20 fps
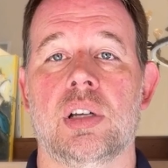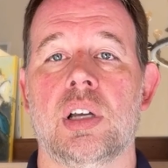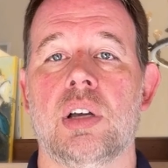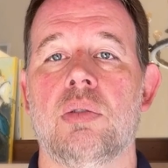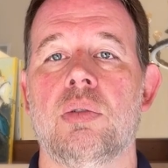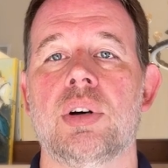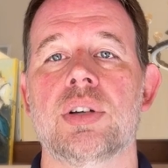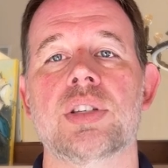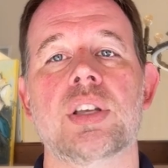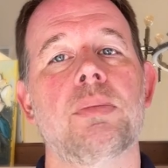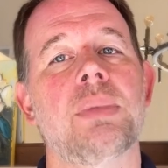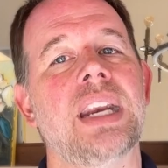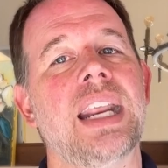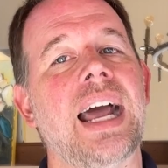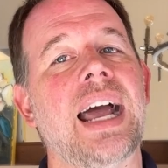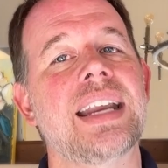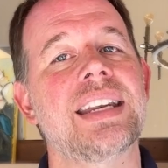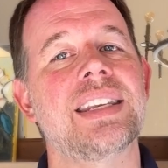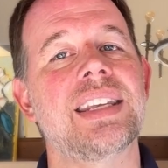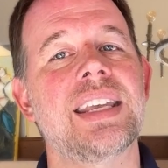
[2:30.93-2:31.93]
while somebody in
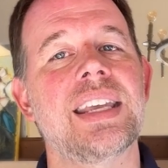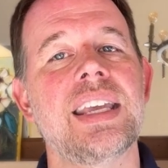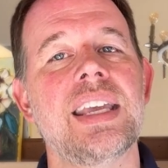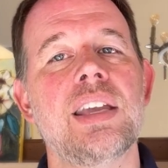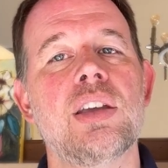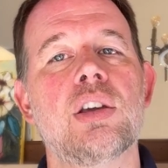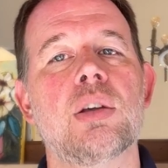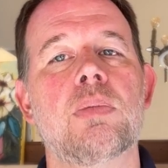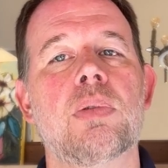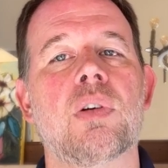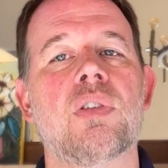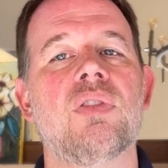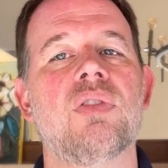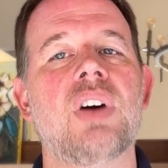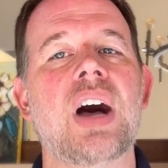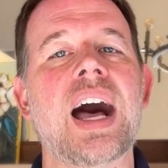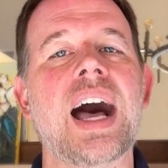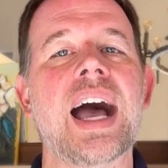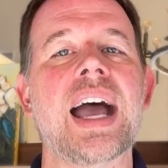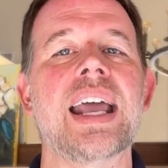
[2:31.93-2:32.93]
IT could
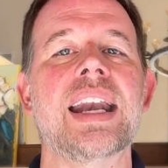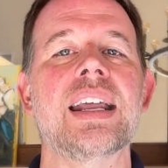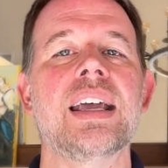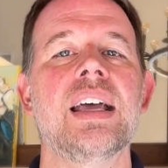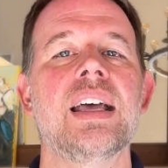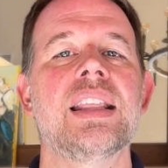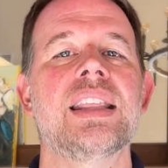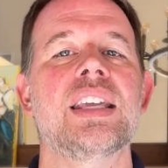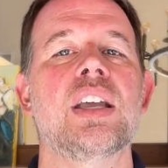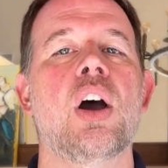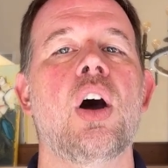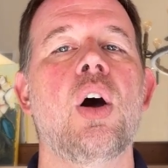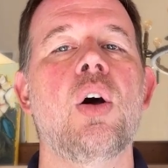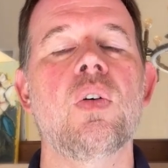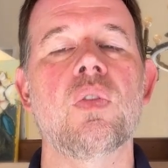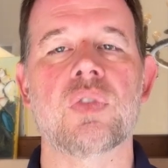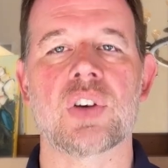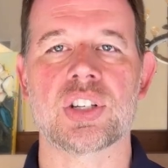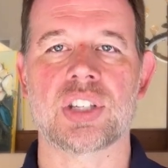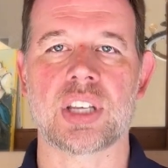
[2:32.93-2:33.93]
provide the
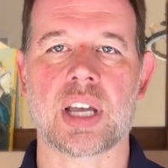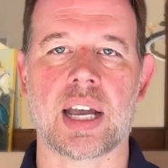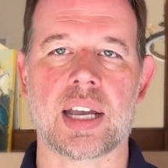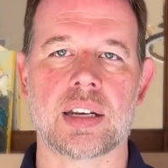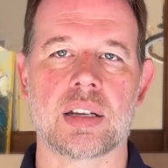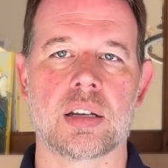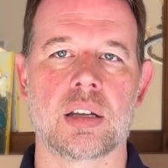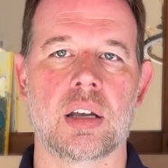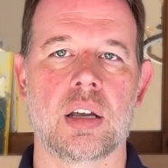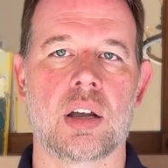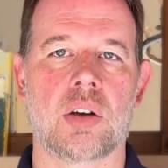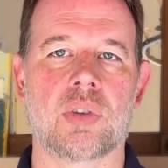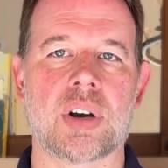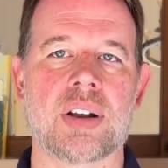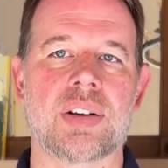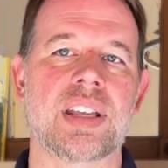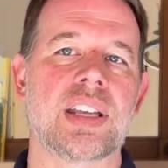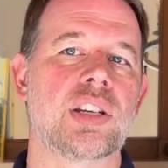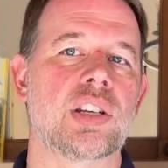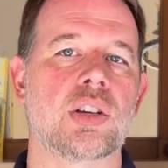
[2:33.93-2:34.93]
oversight
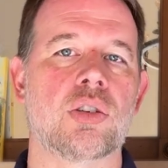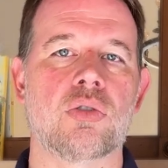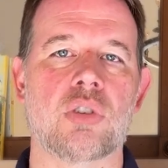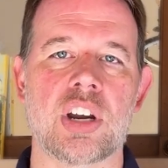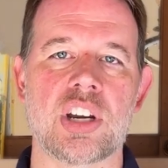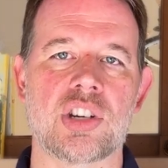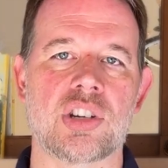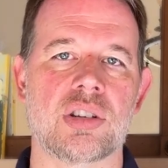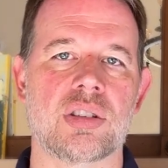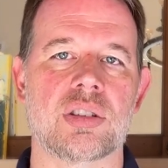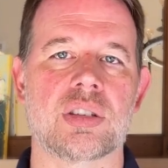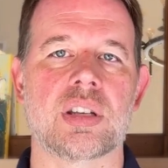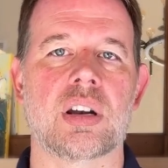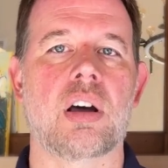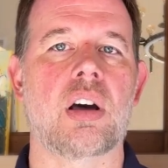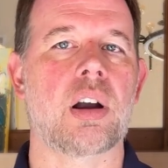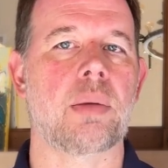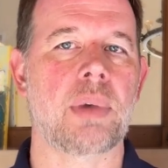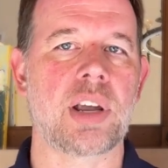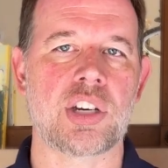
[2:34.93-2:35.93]
around integrations and
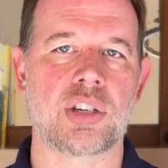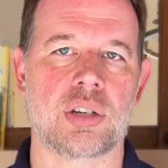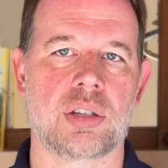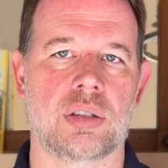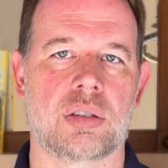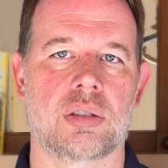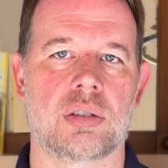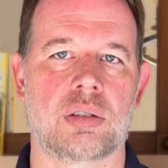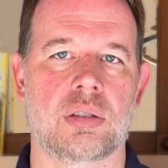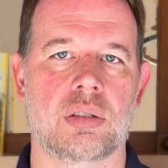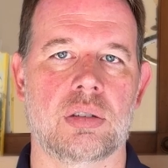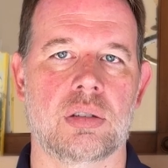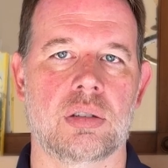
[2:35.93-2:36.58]
automations.